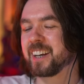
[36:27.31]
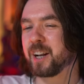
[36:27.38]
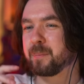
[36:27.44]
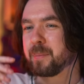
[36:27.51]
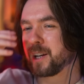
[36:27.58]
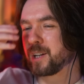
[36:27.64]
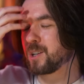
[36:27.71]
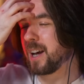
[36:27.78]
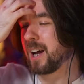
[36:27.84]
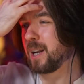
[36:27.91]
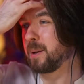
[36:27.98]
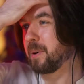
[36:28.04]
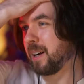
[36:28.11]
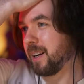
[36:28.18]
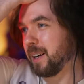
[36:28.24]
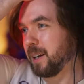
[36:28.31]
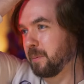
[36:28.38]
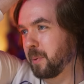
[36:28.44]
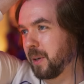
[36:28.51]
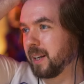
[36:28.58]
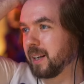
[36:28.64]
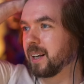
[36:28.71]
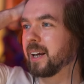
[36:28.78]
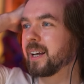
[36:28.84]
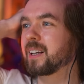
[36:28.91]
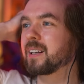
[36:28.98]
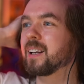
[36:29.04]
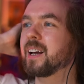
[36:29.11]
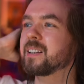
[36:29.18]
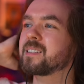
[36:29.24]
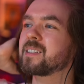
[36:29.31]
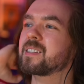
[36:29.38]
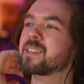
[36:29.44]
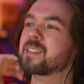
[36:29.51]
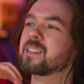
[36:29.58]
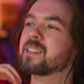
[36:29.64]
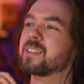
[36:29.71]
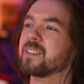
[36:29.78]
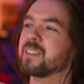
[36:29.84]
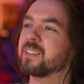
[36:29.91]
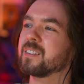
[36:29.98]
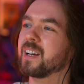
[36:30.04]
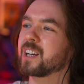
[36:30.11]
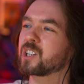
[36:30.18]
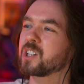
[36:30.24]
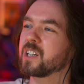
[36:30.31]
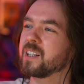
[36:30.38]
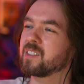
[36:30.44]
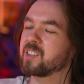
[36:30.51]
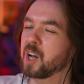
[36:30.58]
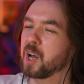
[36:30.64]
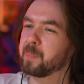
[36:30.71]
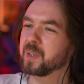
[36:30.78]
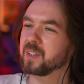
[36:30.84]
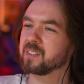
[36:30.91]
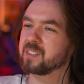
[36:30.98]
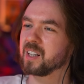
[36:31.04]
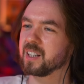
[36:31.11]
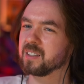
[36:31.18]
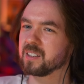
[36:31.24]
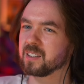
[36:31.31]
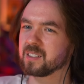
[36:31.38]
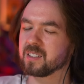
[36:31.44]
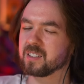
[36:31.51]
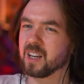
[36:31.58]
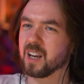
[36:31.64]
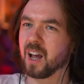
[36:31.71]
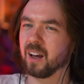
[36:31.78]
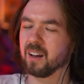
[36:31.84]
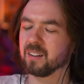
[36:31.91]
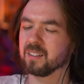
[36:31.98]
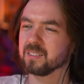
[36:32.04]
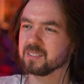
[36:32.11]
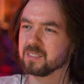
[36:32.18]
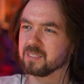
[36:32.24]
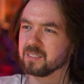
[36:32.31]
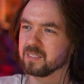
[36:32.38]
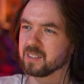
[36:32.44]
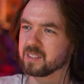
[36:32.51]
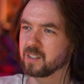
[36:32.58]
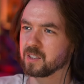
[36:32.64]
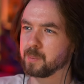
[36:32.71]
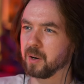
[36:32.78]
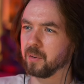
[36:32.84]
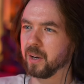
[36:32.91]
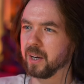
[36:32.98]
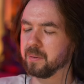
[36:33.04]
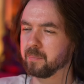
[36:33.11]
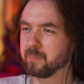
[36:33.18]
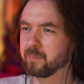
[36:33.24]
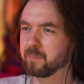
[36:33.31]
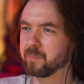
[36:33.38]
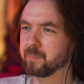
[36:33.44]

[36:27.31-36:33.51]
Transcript: Can't imagine anybody being like, let's actually stopping the scientists. Yeah. That sounds about right.